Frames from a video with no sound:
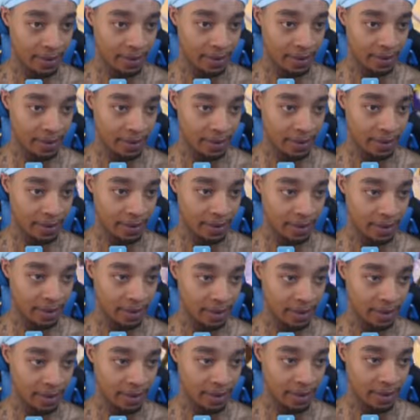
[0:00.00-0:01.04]

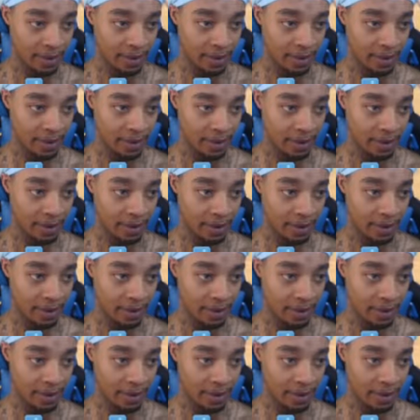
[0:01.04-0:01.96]
Nobody speaks.